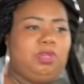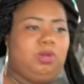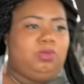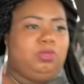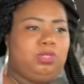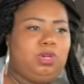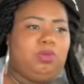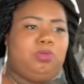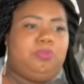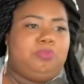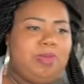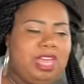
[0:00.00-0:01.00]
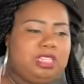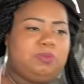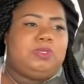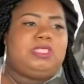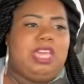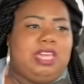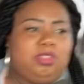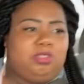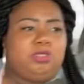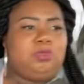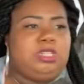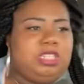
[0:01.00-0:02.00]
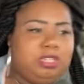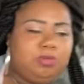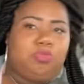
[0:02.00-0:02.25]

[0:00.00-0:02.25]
No, no mashed potatoes with the